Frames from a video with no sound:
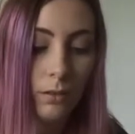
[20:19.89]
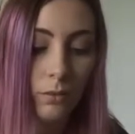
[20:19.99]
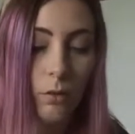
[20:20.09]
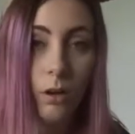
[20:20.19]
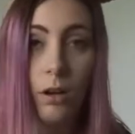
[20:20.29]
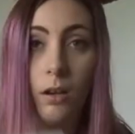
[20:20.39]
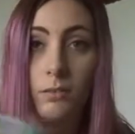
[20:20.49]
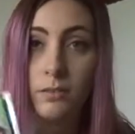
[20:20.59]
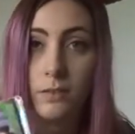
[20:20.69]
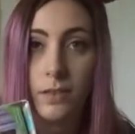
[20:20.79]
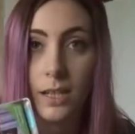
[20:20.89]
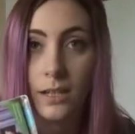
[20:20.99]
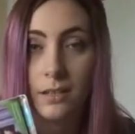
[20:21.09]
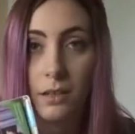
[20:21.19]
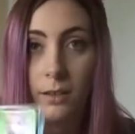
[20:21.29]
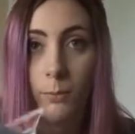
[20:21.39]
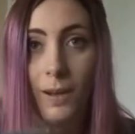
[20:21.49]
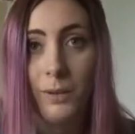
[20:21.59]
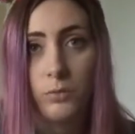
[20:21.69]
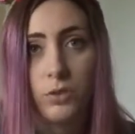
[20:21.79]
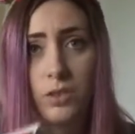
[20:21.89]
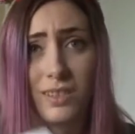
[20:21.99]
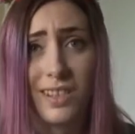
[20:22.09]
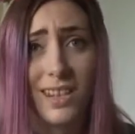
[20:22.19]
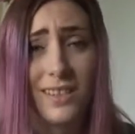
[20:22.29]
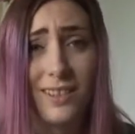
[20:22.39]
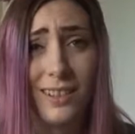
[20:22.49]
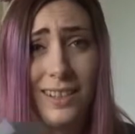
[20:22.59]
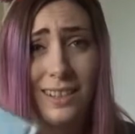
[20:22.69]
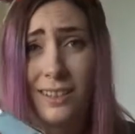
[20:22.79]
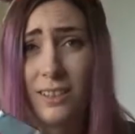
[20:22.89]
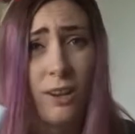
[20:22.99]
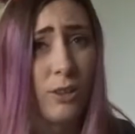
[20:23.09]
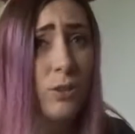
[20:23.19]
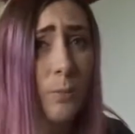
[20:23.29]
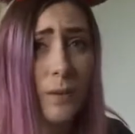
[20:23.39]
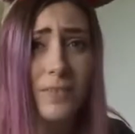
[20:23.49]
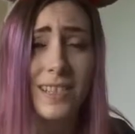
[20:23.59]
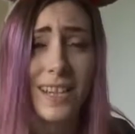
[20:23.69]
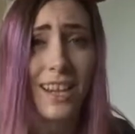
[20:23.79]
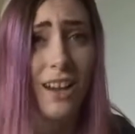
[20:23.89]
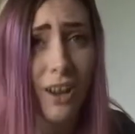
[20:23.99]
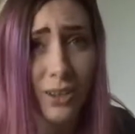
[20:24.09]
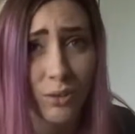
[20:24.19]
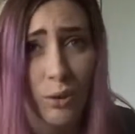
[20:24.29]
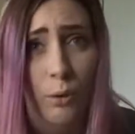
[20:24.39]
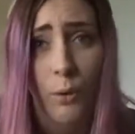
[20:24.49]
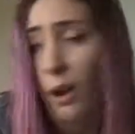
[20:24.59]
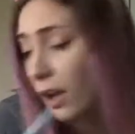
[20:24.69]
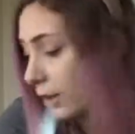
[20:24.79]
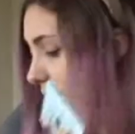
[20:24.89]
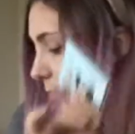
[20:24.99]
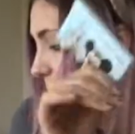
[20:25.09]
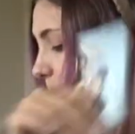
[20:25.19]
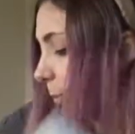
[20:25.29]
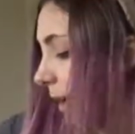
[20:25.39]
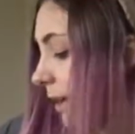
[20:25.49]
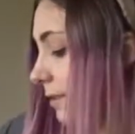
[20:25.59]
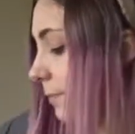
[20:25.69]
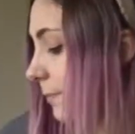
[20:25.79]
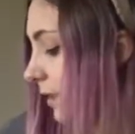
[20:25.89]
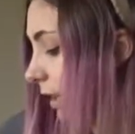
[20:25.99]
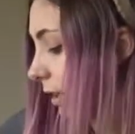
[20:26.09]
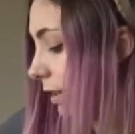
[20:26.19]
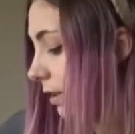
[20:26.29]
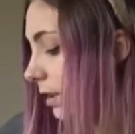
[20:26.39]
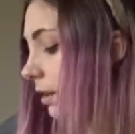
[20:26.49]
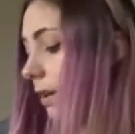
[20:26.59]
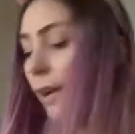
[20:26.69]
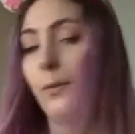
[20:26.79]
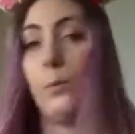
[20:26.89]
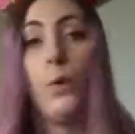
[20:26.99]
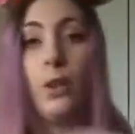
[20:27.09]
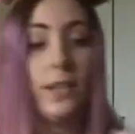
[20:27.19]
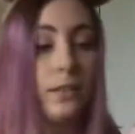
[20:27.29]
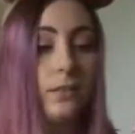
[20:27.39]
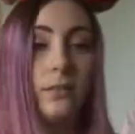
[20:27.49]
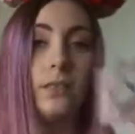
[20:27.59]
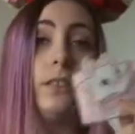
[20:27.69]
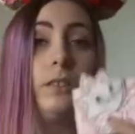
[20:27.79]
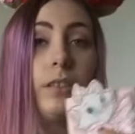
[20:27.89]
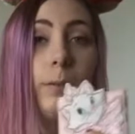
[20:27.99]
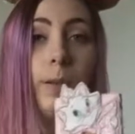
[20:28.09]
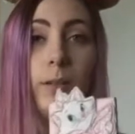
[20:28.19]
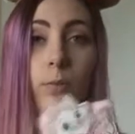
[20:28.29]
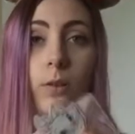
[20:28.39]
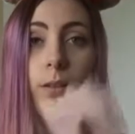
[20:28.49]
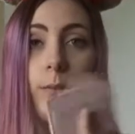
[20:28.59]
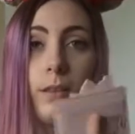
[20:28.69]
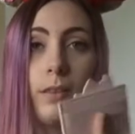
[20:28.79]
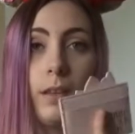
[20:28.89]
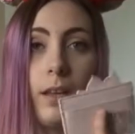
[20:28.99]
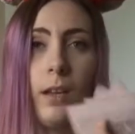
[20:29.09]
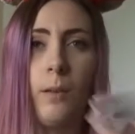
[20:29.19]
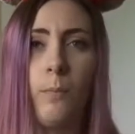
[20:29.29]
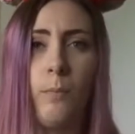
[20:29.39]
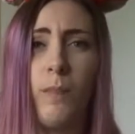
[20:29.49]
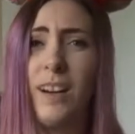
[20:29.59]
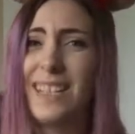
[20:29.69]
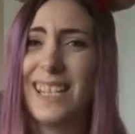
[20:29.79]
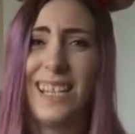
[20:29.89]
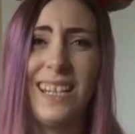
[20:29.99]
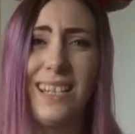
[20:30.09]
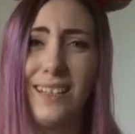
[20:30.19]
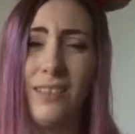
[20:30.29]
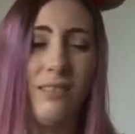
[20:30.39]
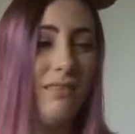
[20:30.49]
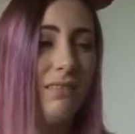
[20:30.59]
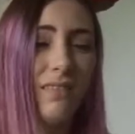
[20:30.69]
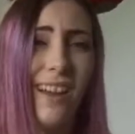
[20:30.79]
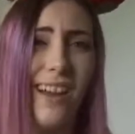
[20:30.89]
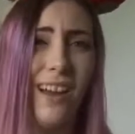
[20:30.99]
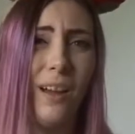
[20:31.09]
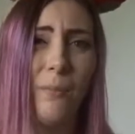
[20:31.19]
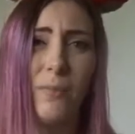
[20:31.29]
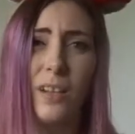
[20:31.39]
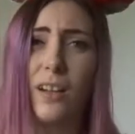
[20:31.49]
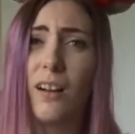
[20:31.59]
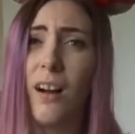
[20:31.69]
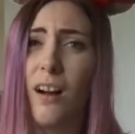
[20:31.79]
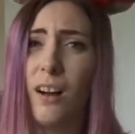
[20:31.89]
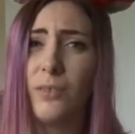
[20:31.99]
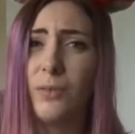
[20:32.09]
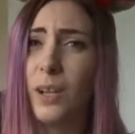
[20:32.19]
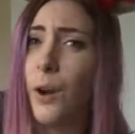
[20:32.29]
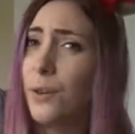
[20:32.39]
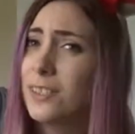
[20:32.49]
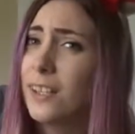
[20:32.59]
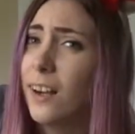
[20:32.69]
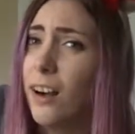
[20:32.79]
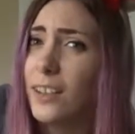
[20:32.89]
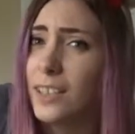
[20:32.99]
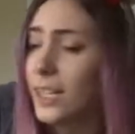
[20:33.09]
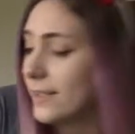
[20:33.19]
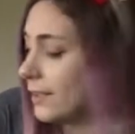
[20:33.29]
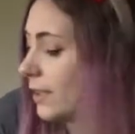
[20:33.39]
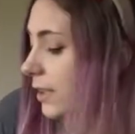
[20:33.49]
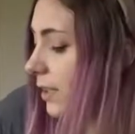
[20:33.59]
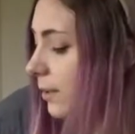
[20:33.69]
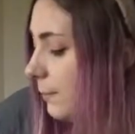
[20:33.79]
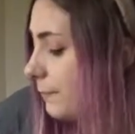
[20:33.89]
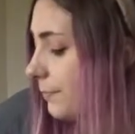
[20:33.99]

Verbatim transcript: got our tickets in a little pouch just in case I needed a hard copy of a ticket. I don't know, I like to be prepared. I have a wallet. I just keep a little wallet with um, I D and um, like a card, a currency card in case I need it.